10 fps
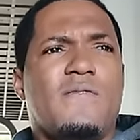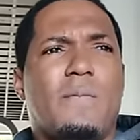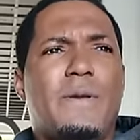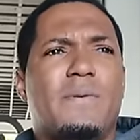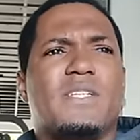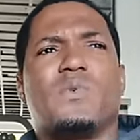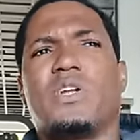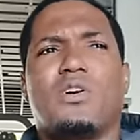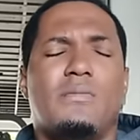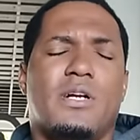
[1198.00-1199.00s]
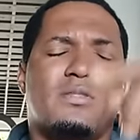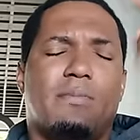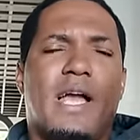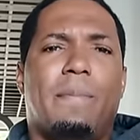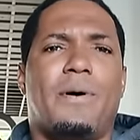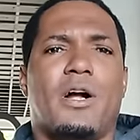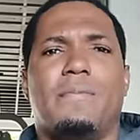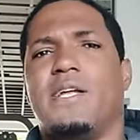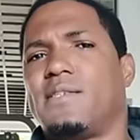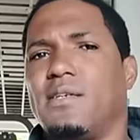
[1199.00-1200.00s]
for people that want to come here to buy
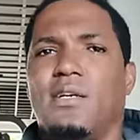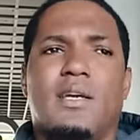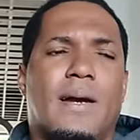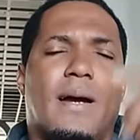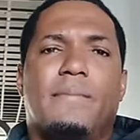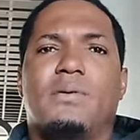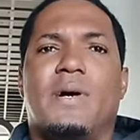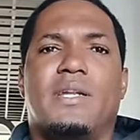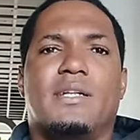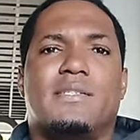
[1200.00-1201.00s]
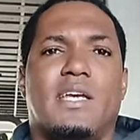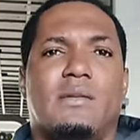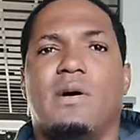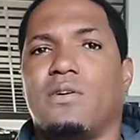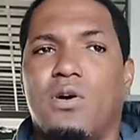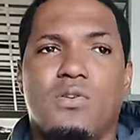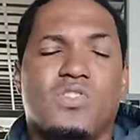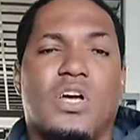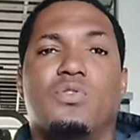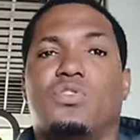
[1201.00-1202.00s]
apartments, I'm the man that take them
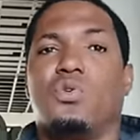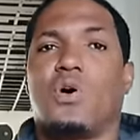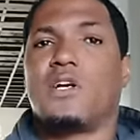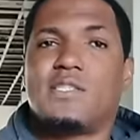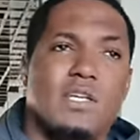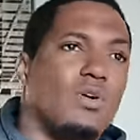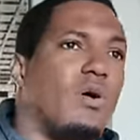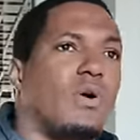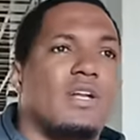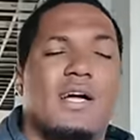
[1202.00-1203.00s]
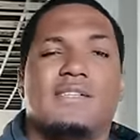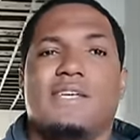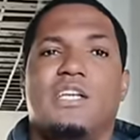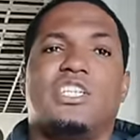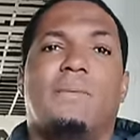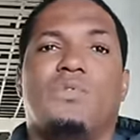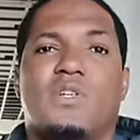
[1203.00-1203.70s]
around, so I do tours. You know, I work alongside Jam